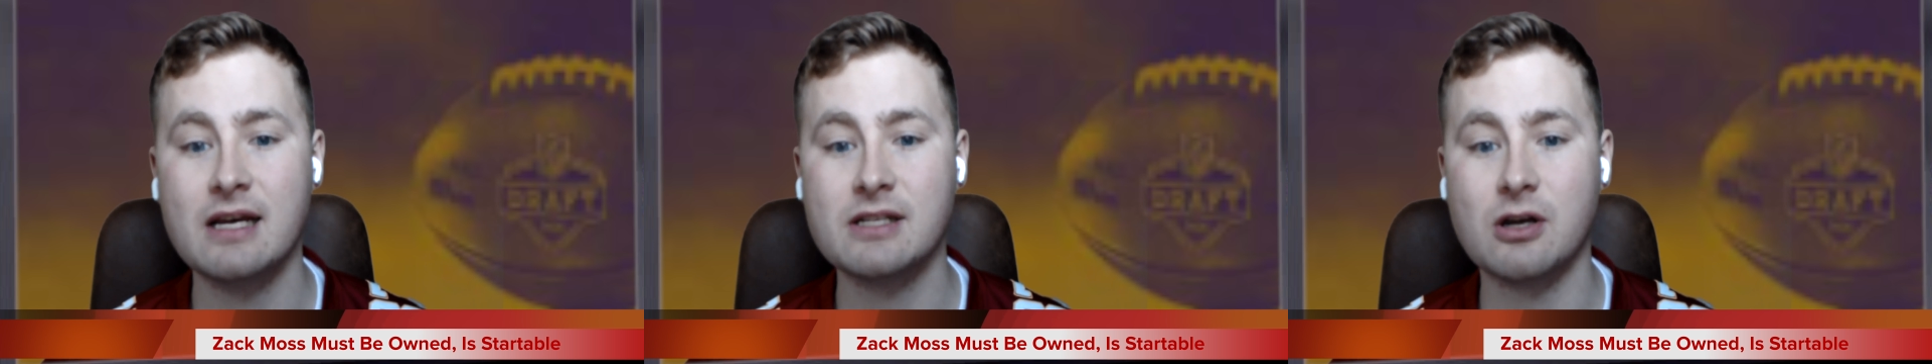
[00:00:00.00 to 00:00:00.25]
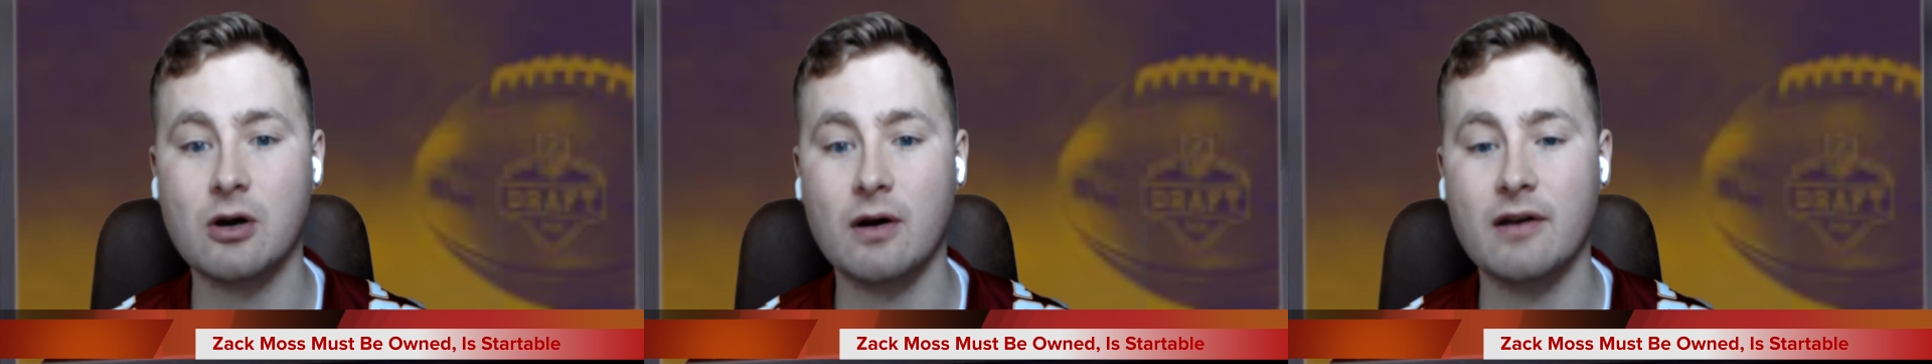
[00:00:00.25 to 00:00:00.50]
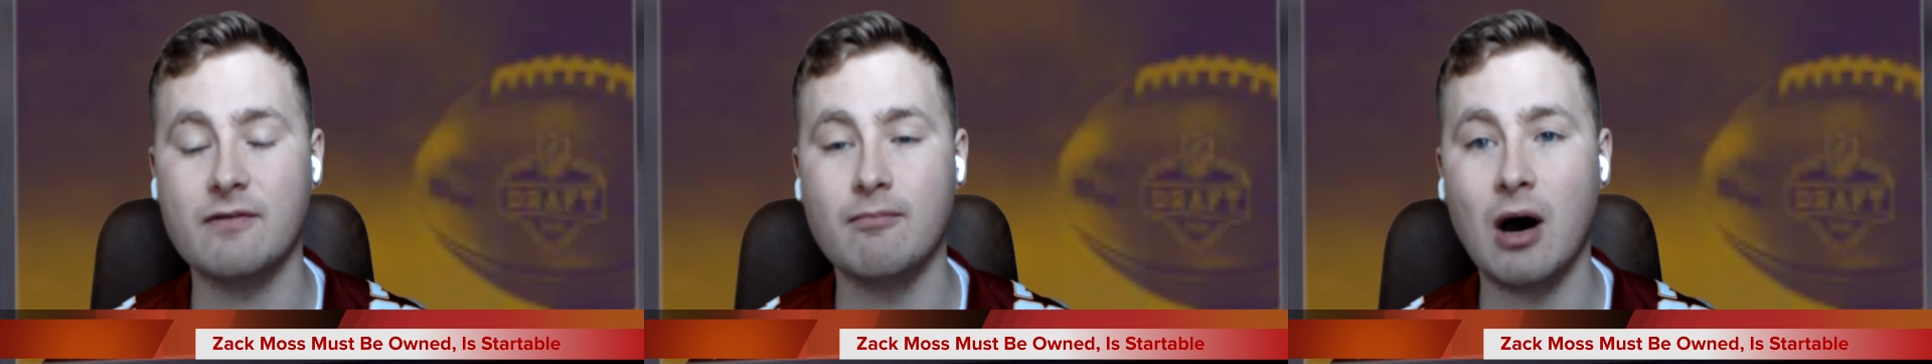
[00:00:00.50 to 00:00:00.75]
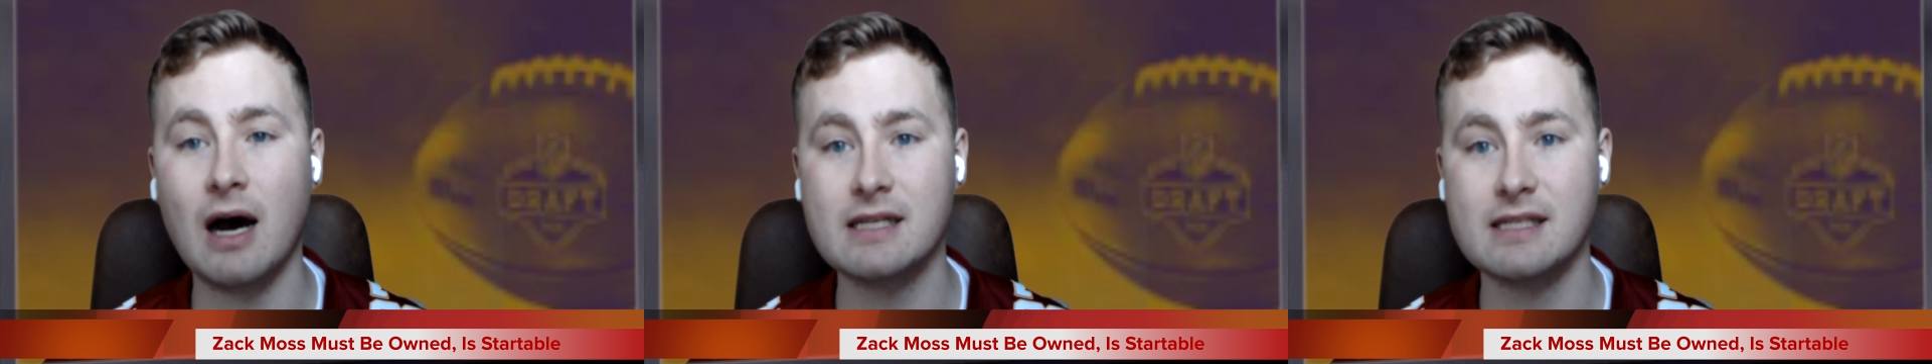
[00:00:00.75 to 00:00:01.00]
So if
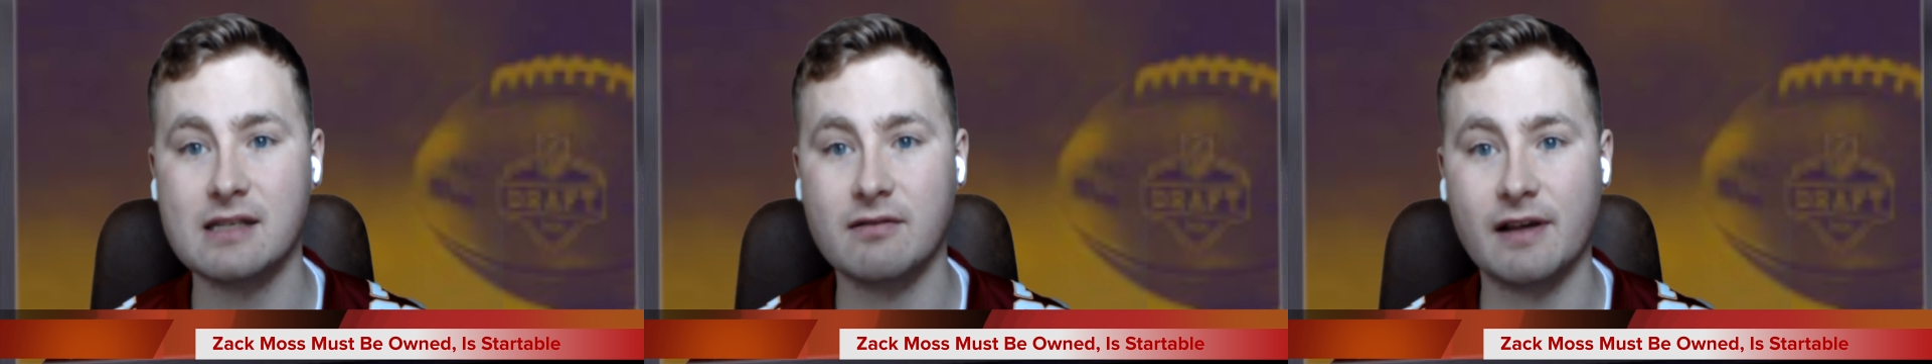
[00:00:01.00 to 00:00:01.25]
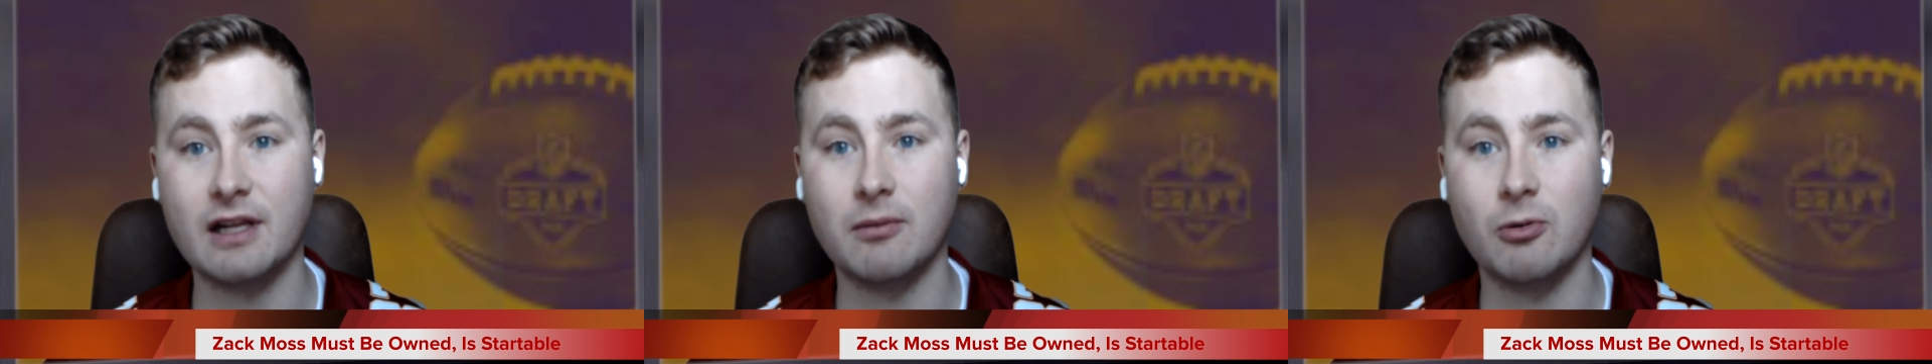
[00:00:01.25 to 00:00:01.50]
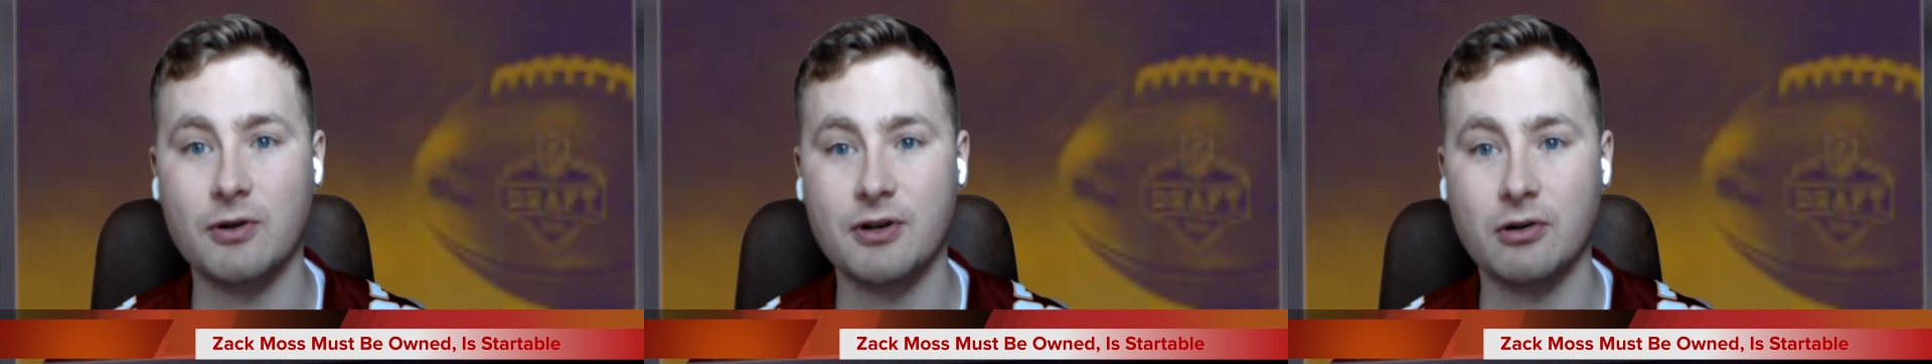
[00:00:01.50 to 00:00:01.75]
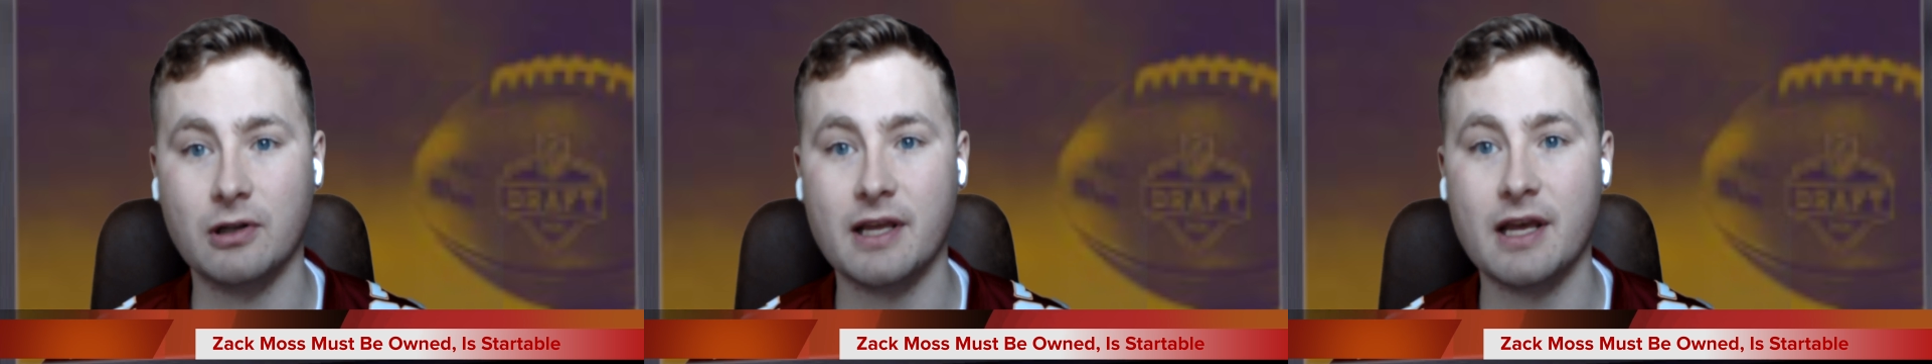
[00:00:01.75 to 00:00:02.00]
Moss is available in
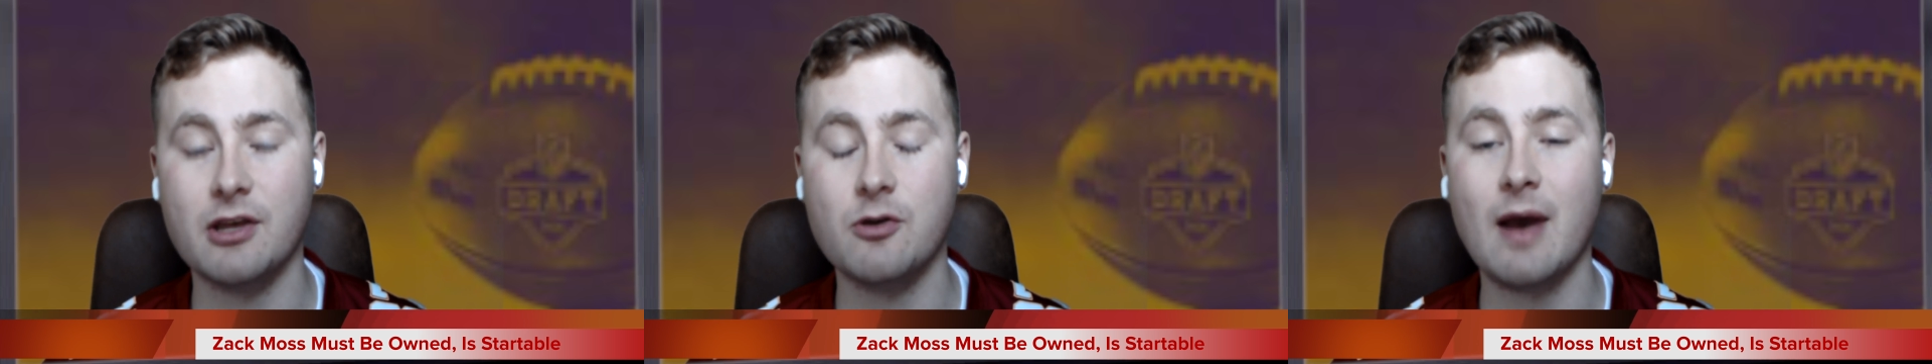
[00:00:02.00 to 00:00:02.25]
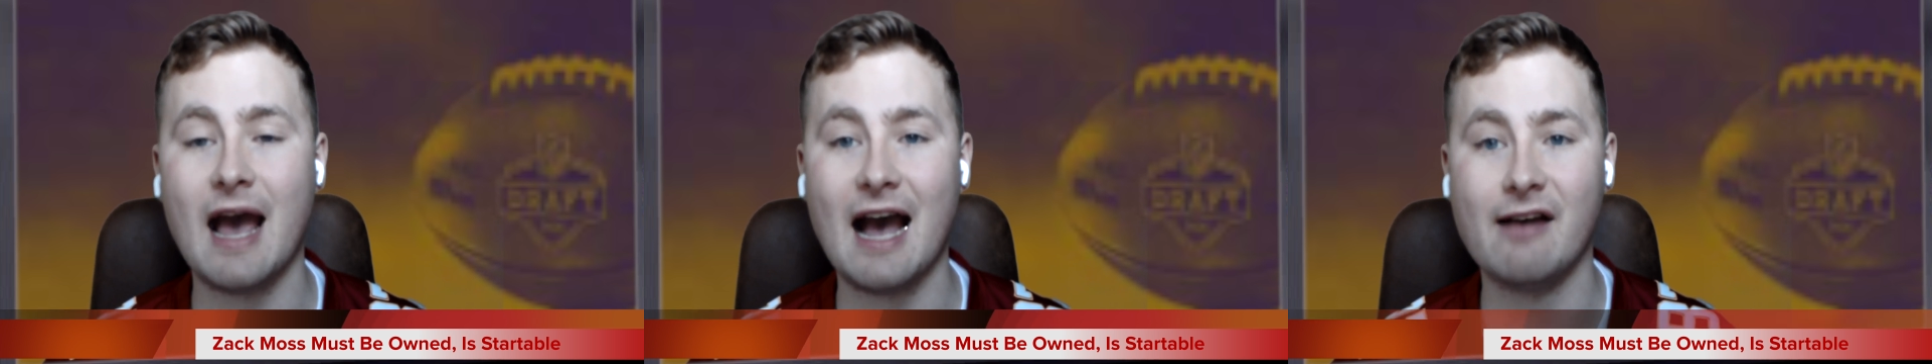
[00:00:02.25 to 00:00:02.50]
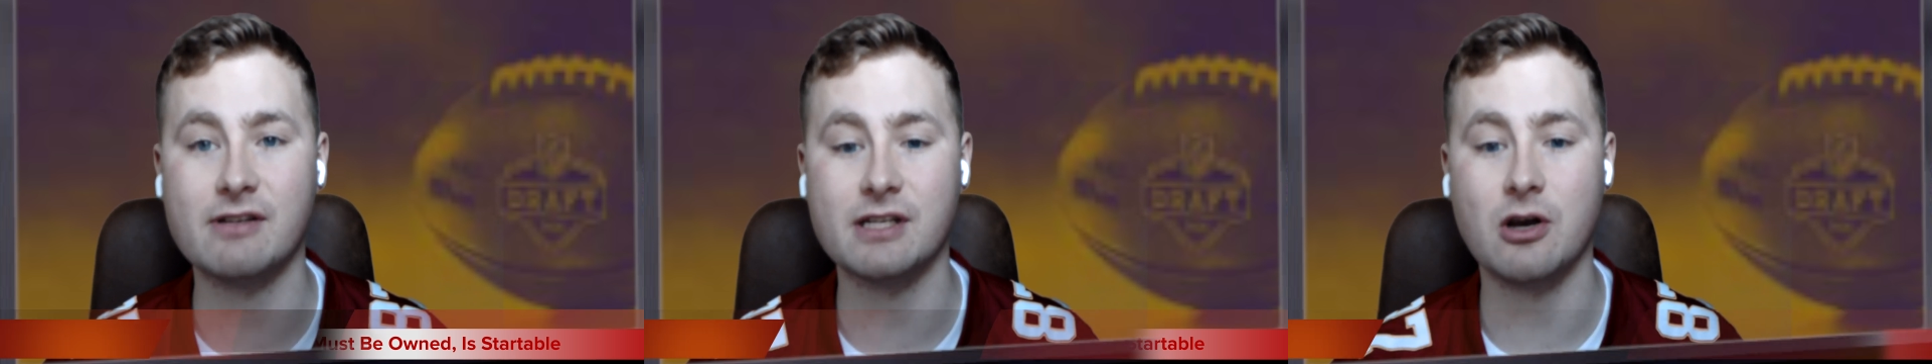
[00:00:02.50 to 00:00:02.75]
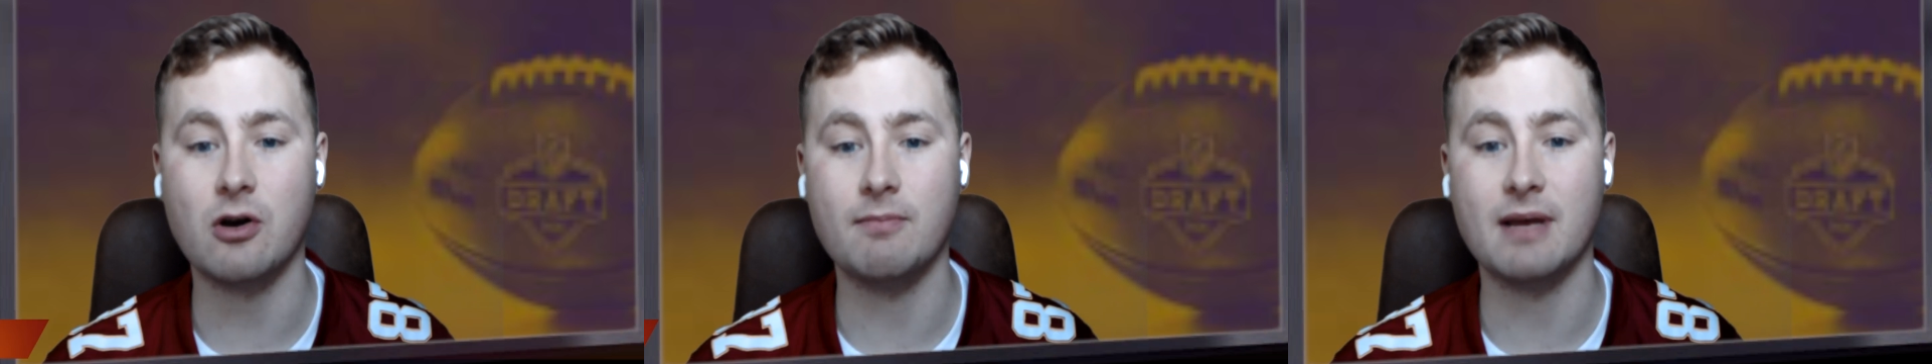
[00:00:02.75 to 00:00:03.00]
your league, you have to
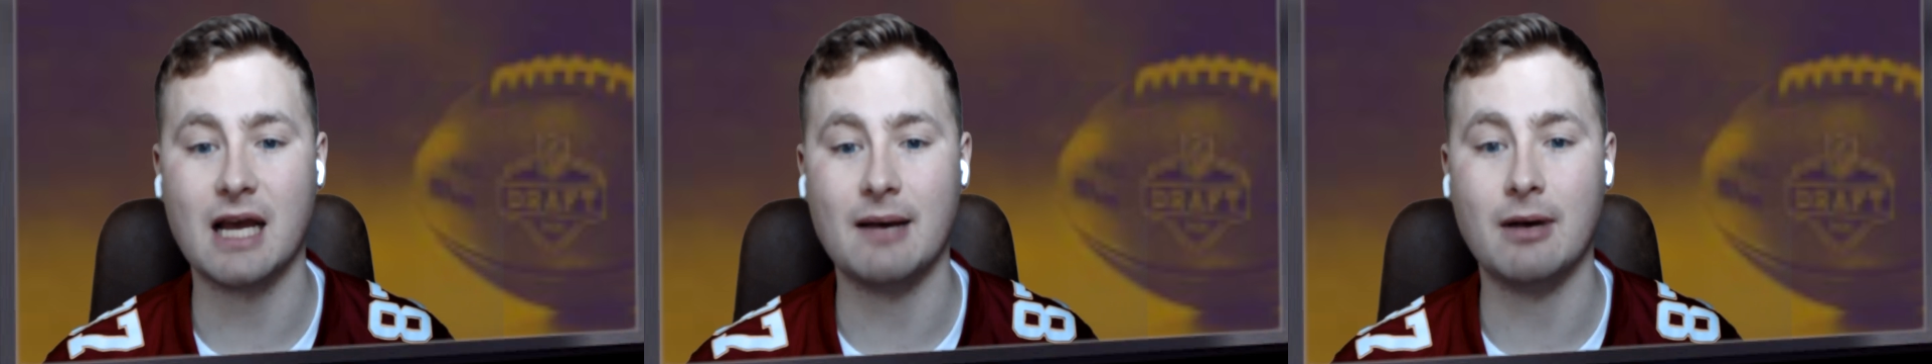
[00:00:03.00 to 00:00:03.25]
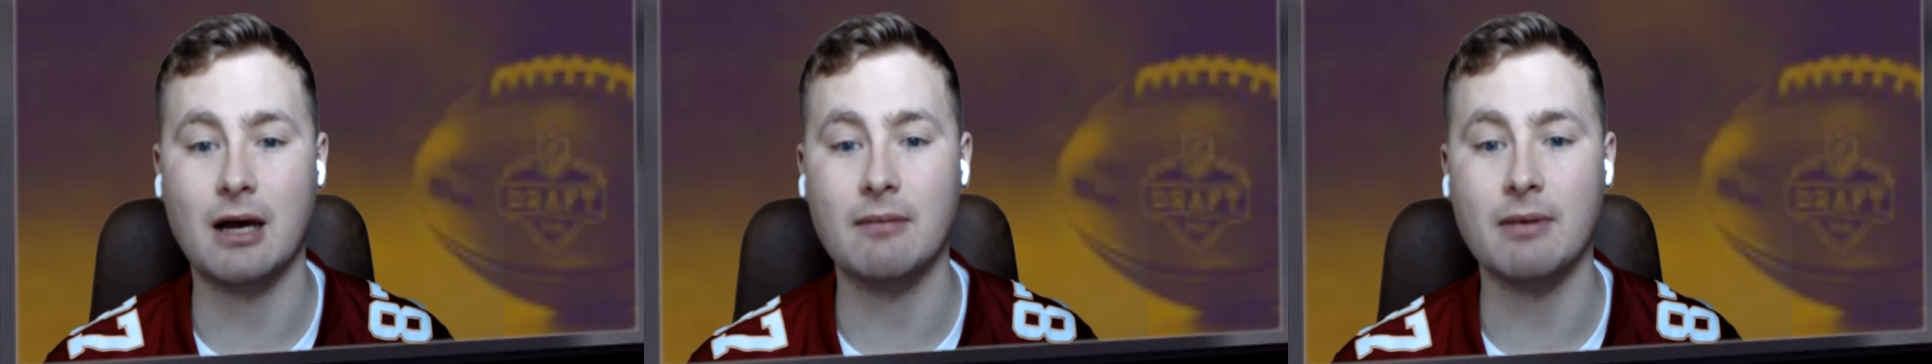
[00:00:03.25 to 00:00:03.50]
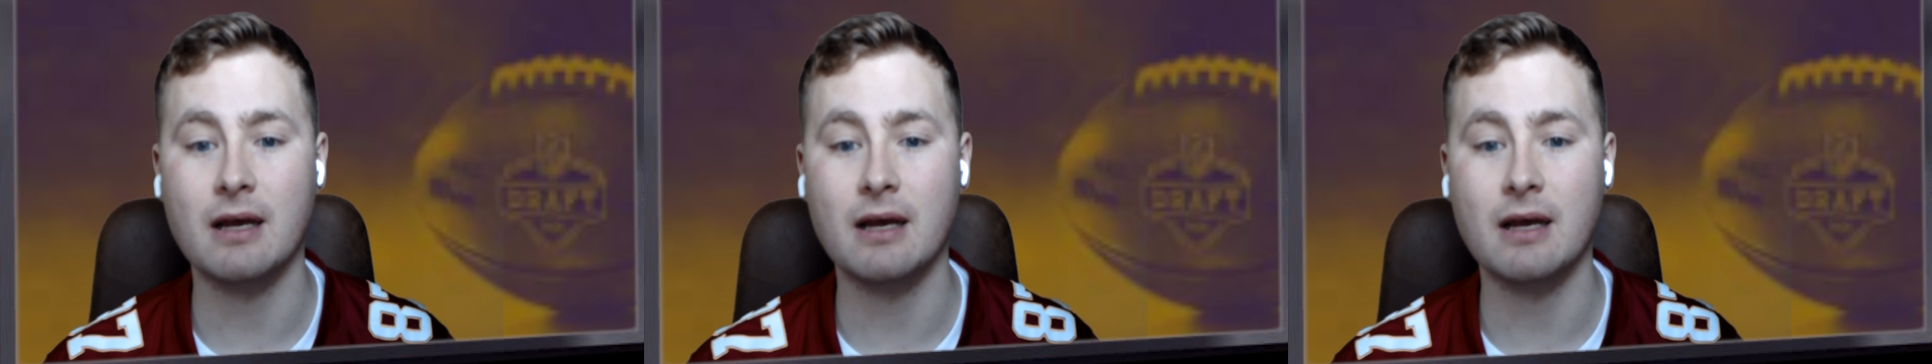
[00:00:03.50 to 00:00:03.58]
go and pick him up.